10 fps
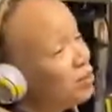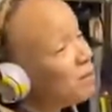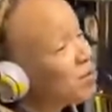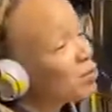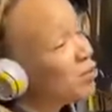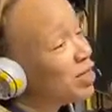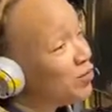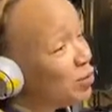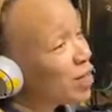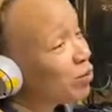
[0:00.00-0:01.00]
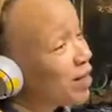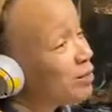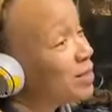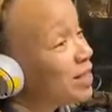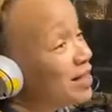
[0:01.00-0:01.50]
I'm not going to give you that
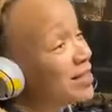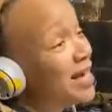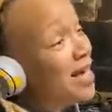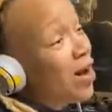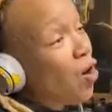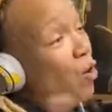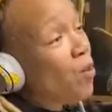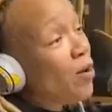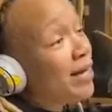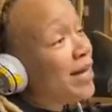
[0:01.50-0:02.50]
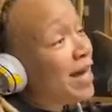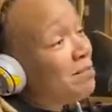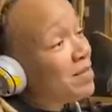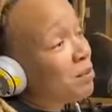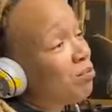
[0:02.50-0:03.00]
credit because old boy
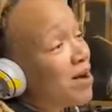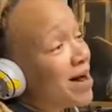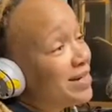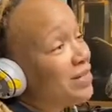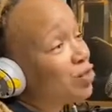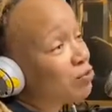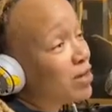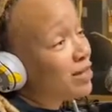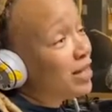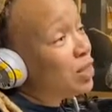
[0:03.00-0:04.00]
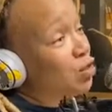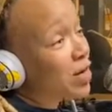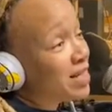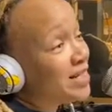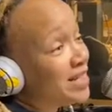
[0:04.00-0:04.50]
came in and brought his truck in and
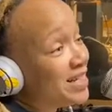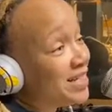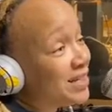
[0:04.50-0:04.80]
traded it in.